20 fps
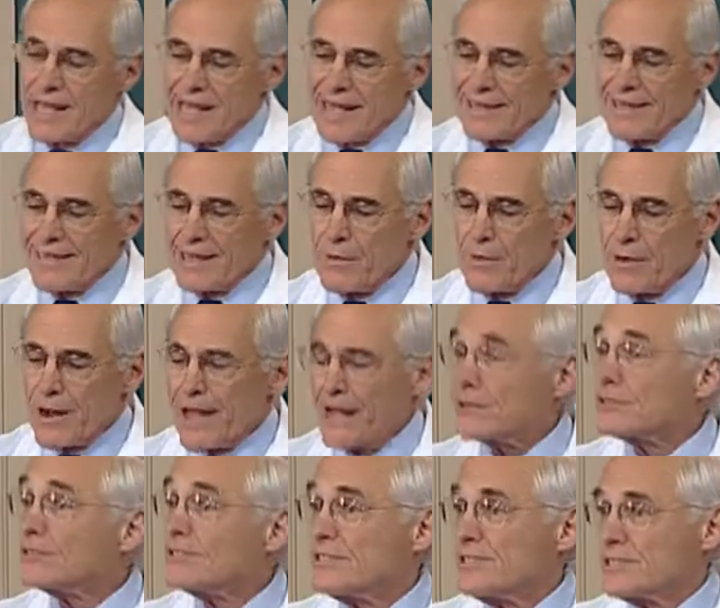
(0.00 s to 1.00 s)
and they were
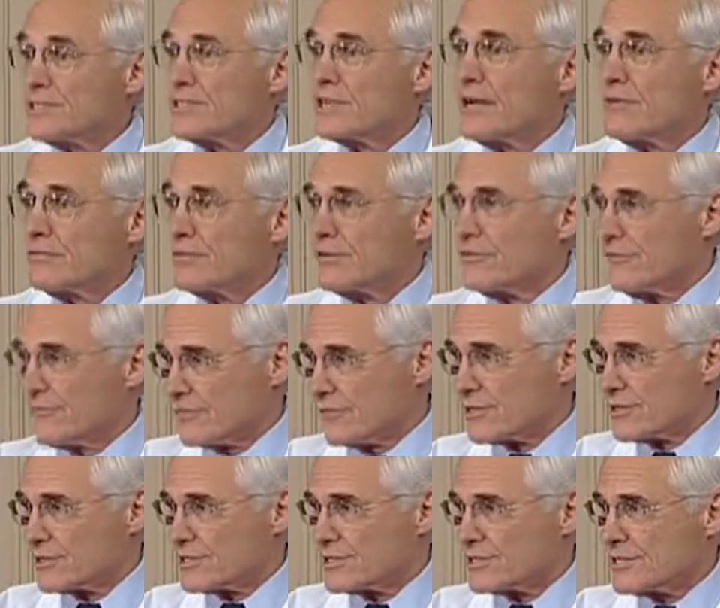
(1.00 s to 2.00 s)
actually discovered
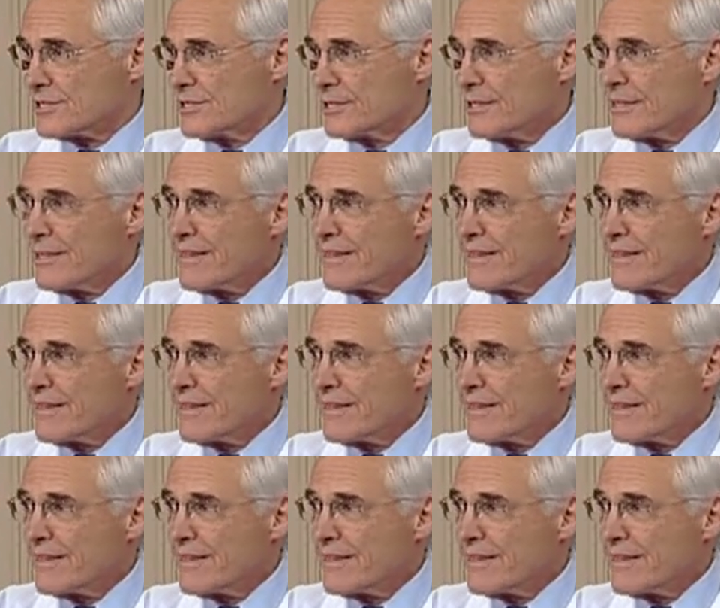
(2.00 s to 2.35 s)
first.